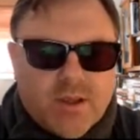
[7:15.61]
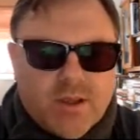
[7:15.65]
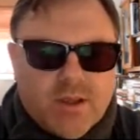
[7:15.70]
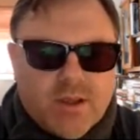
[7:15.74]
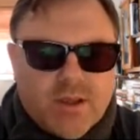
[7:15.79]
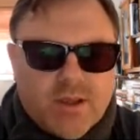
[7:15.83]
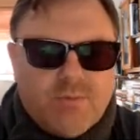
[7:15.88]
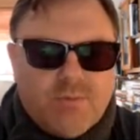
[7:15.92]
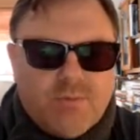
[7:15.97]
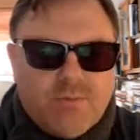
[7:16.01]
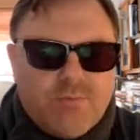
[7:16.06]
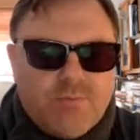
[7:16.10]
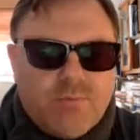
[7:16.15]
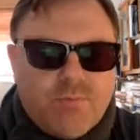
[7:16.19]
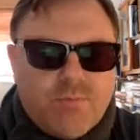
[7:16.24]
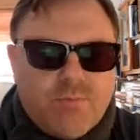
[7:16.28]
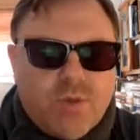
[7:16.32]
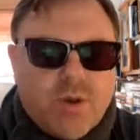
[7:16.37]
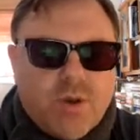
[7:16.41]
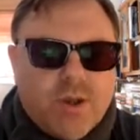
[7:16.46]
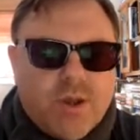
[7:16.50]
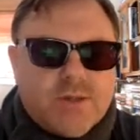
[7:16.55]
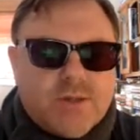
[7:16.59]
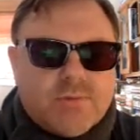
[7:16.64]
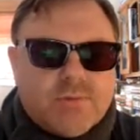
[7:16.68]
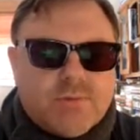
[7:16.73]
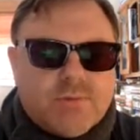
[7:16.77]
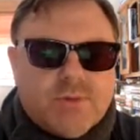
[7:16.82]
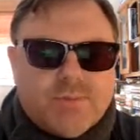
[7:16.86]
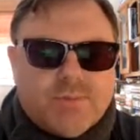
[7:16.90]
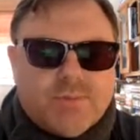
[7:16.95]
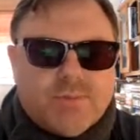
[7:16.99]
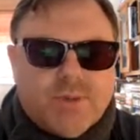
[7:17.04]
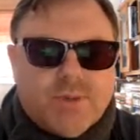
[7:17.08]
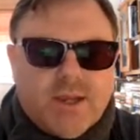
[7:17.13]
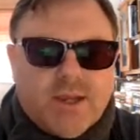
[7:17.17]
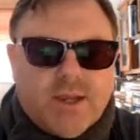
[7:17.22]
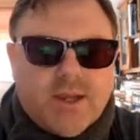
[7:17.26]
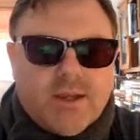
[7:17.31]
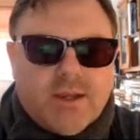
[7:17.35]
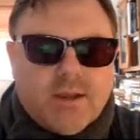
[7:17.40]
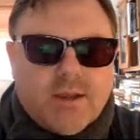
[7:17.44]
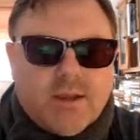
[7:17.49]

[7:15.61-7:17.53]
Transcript: you might want to play